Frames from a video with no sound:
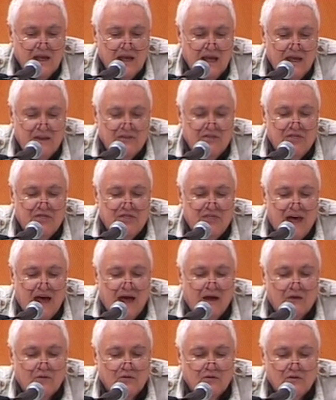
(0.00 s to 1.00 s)
and
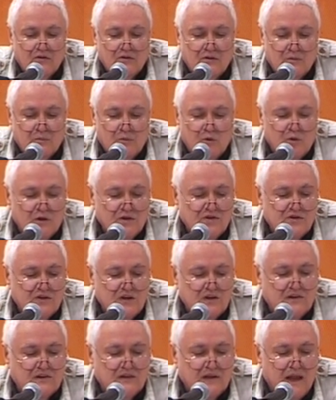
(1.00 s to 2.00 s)
thousands more
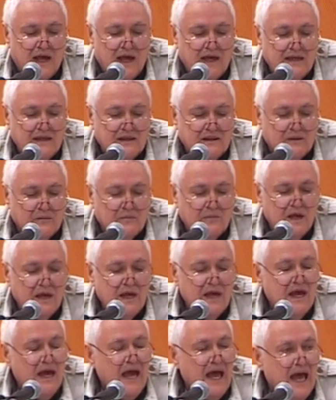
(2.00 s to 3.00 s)
just like them
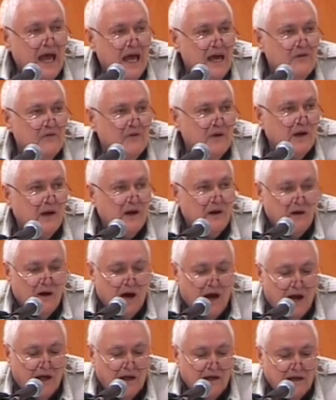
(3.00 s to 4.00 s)
have on our
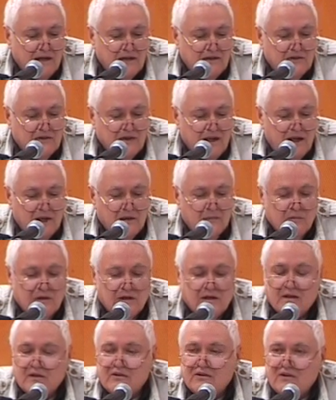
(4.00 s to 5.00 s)

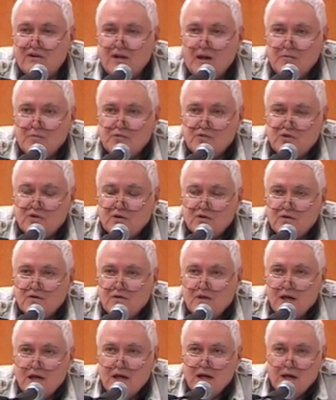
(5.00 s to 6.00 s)
unexamined assumptions
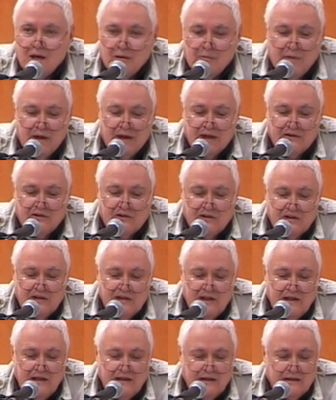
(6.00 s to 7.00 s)
about
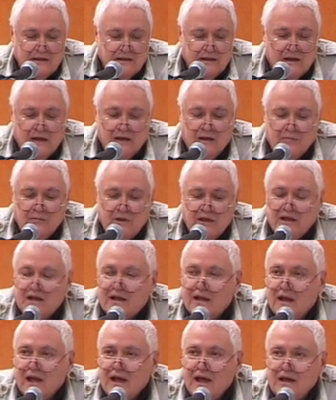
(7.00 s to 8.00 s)
seat time in
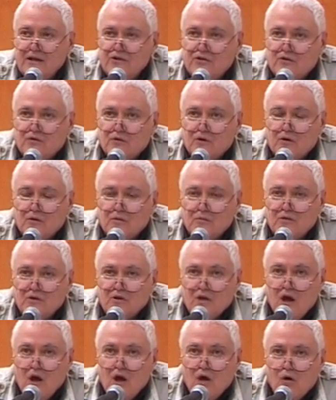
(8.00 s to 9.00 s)
classrooms
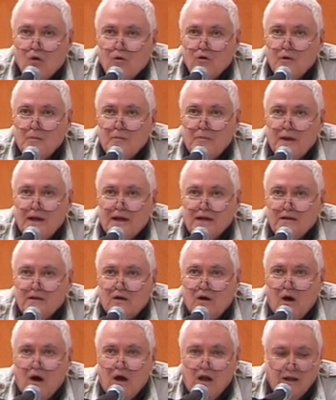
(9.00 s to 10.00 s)
or about
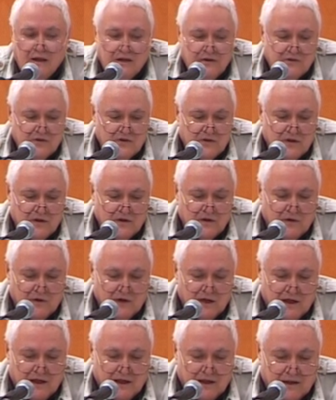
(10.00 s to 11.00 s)
college
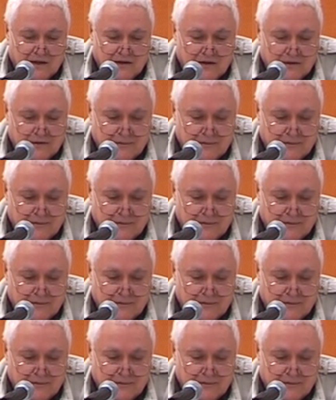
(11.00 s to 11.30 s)
degrees?